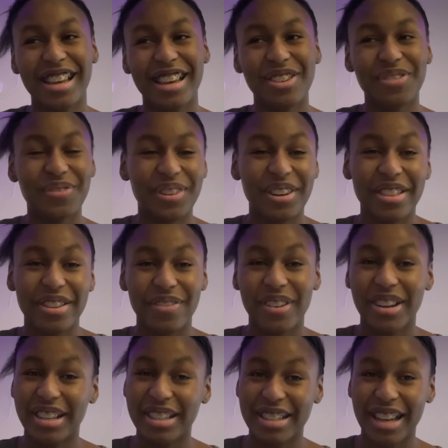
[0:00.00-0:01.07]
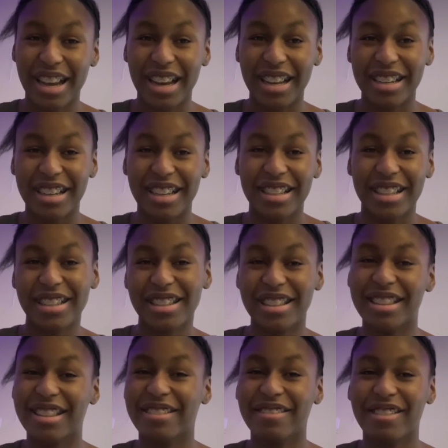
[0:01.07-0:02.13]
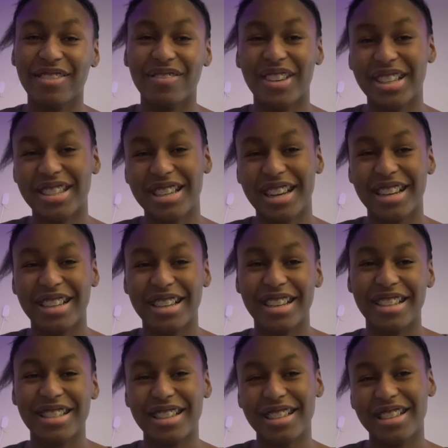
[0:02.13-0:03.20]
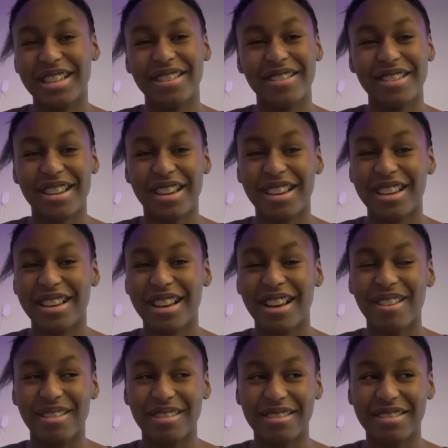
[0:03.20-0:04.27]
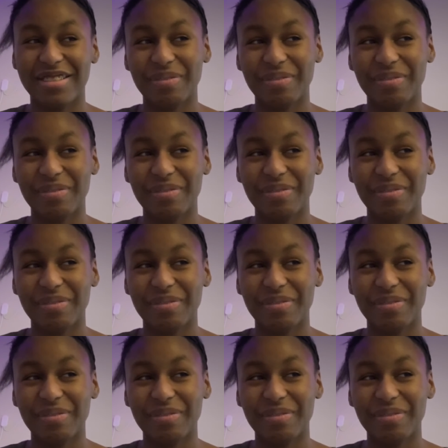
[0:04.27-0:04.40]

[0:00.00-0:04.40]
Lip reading: more on the funny side, and then the romance kind of kicked in, and it was like, oh.